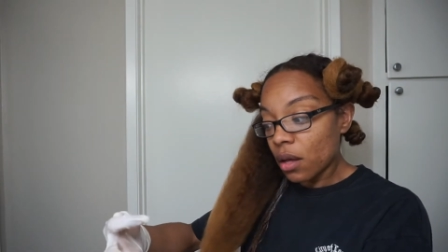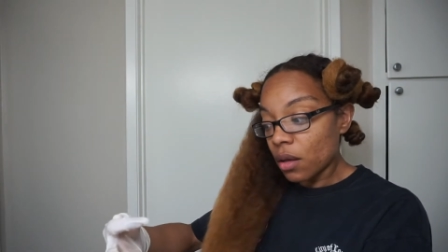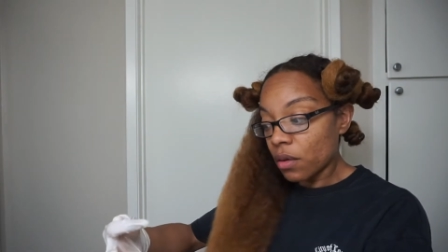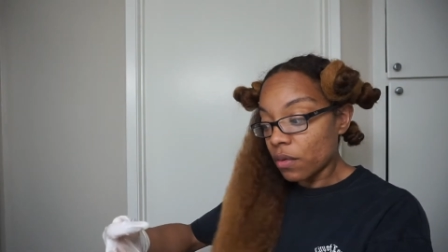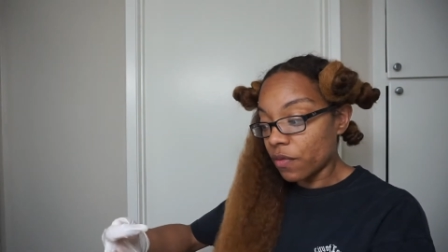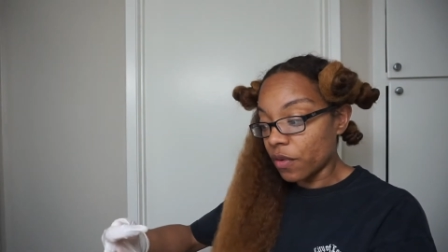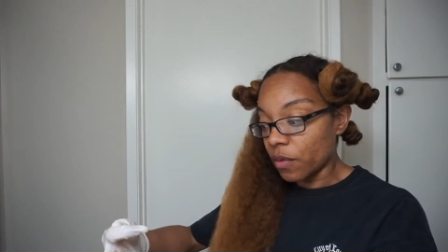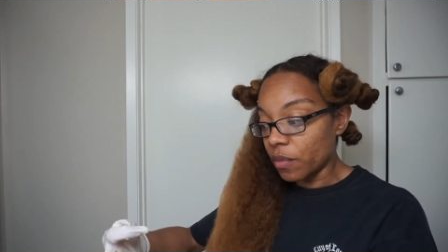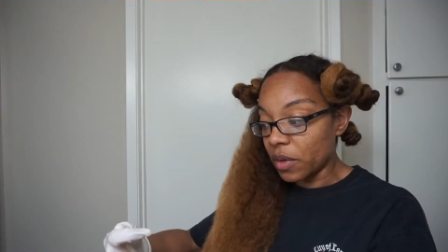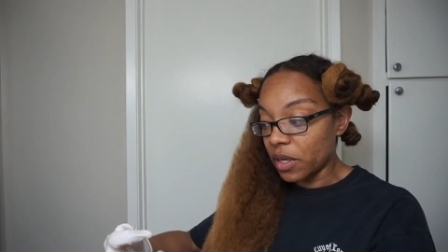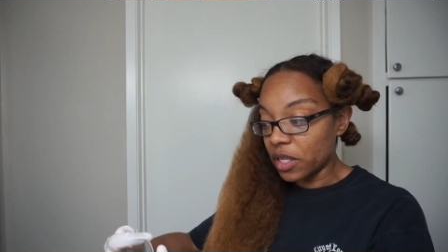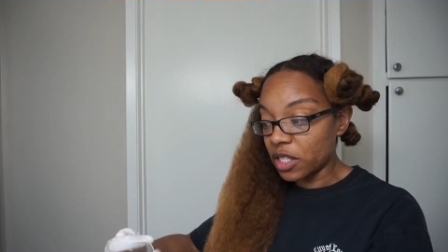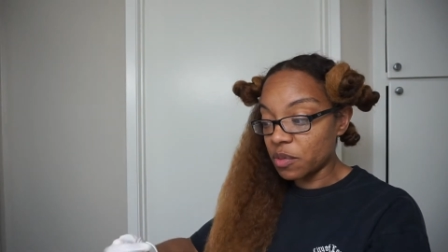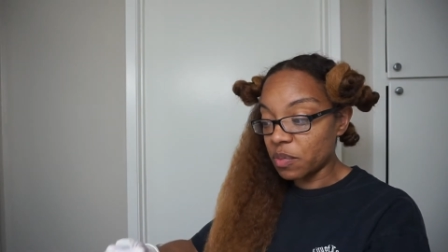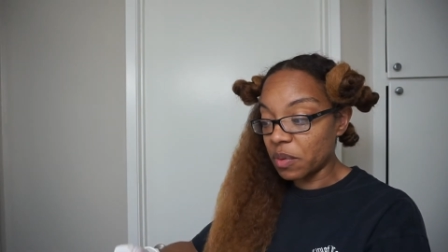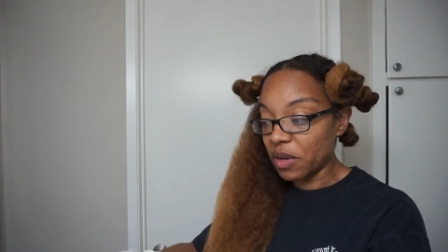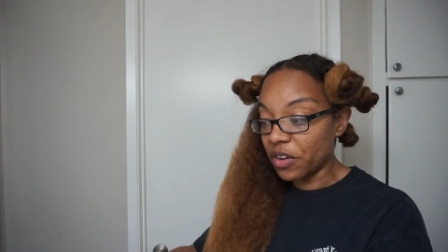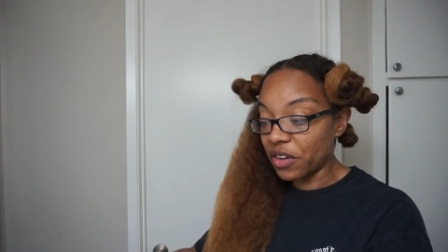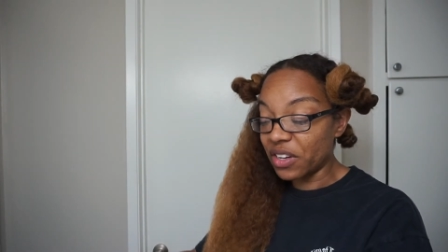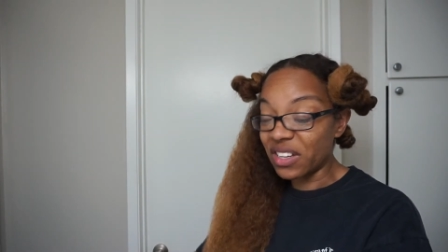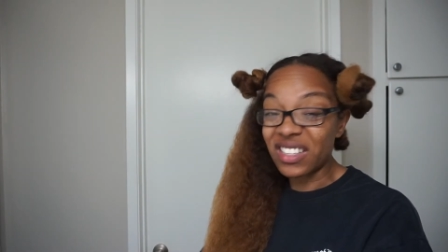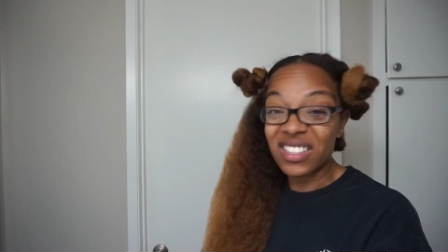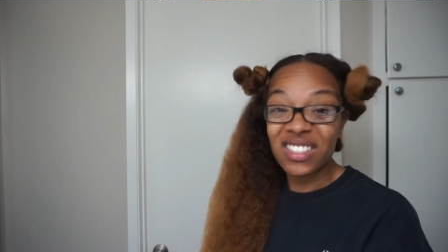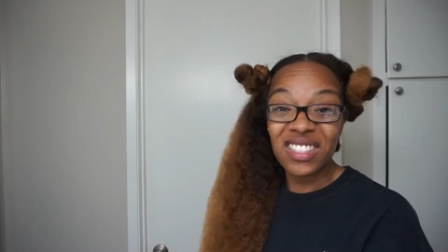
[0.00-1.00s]
from
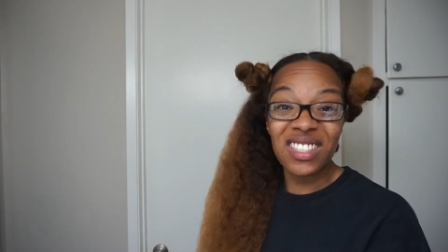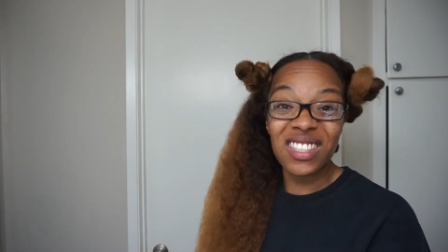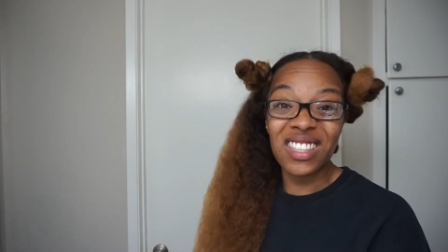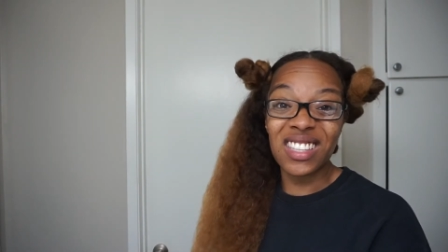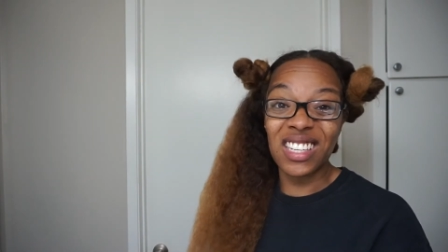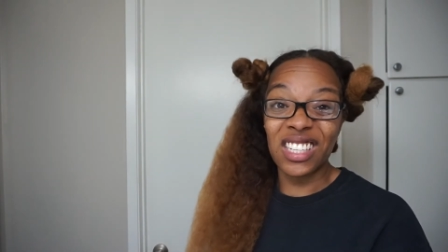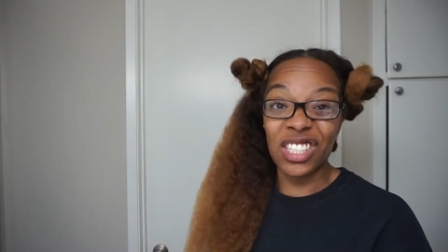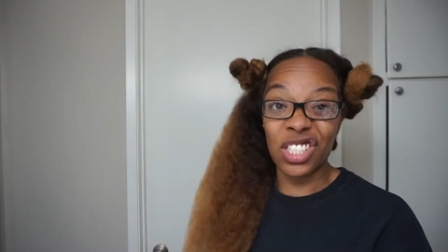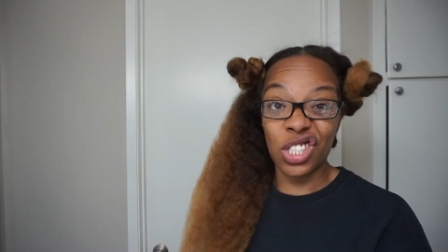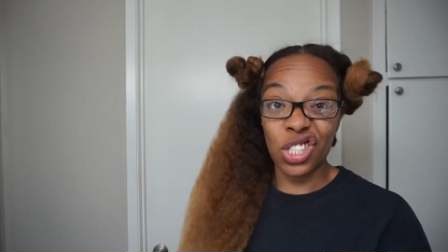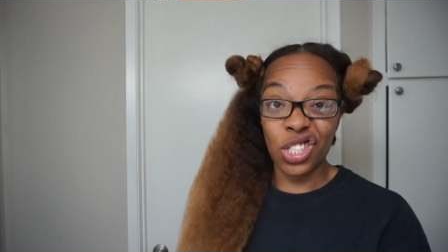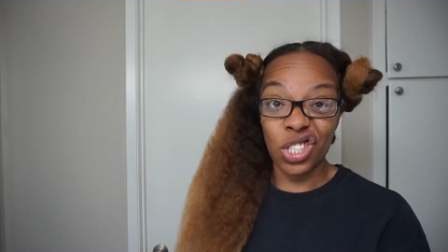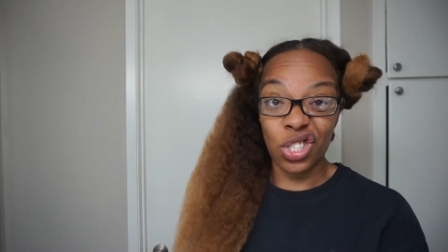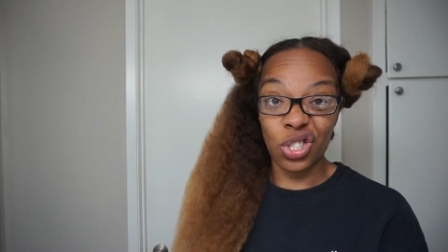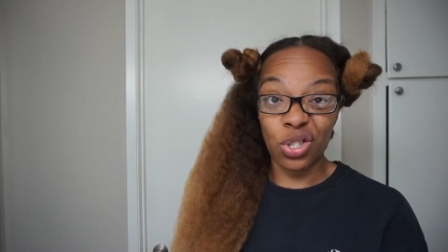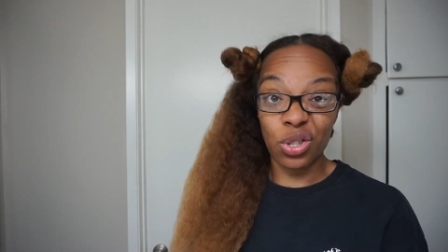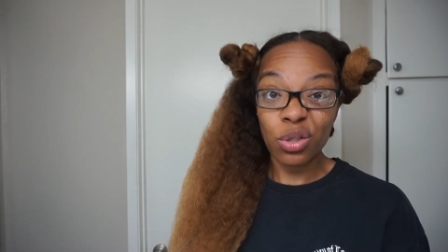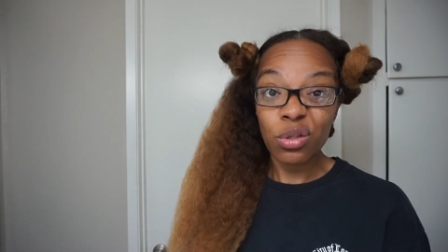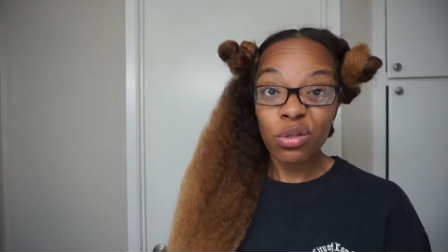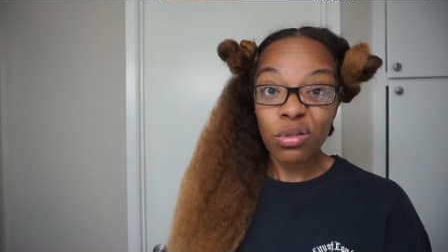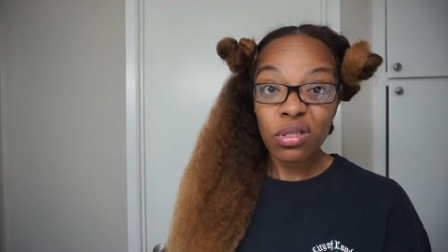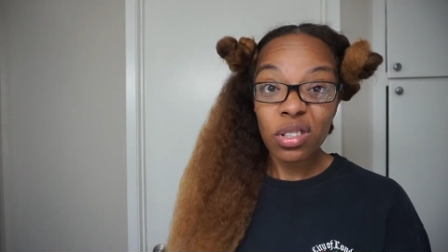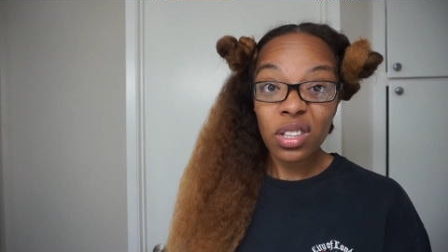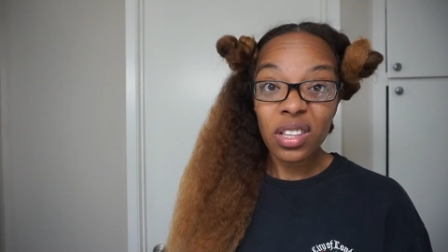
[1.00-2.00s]
experience, it's the
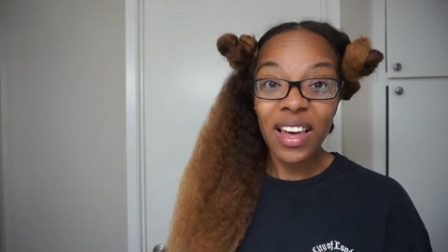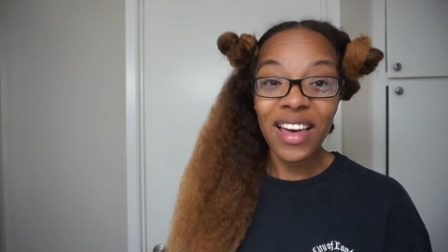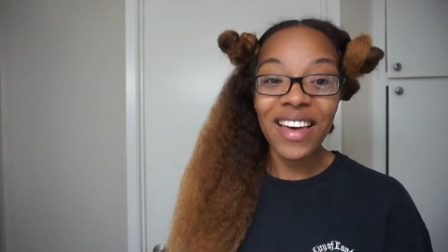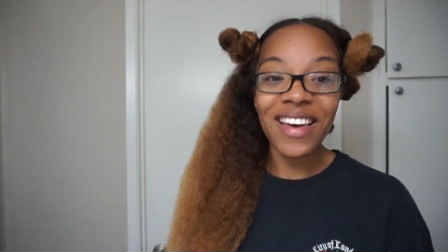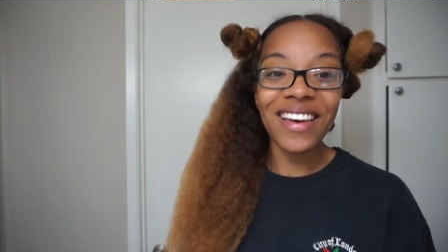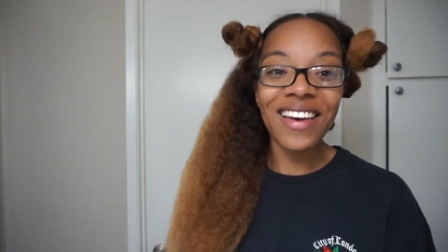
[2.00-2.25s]
truth.